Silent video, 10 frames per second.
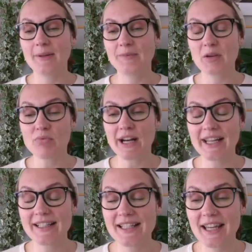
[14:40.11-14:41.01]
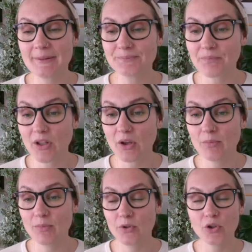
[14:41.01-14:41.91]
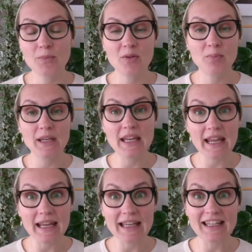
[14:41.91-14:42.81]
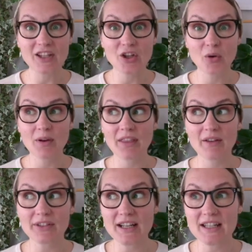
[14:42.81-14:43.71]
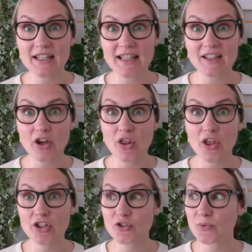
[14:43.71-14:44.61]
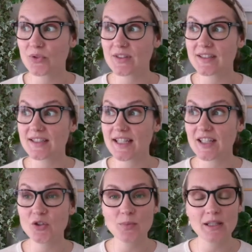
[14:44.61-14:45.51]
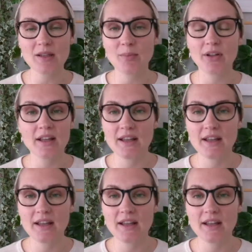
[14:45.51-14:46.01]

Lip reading: in brackets here, a human being, you know, with everything that others would say to me, but